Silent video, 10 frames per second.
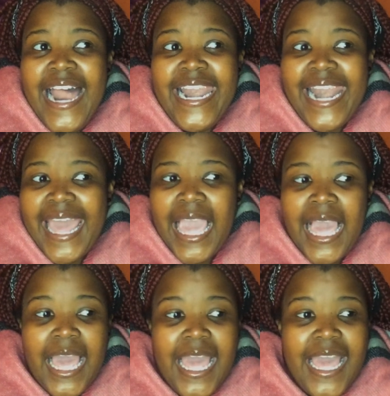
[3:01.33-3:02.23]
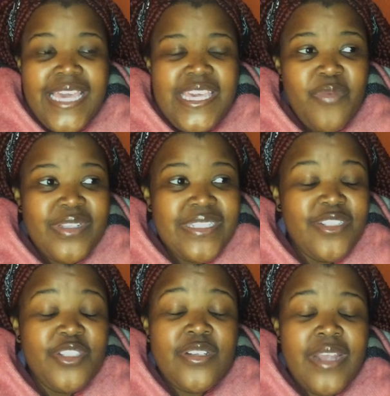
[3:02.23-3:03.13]
Like, he
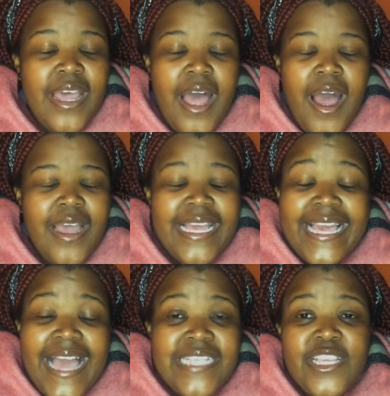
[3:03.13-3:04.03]
wasn't, guys,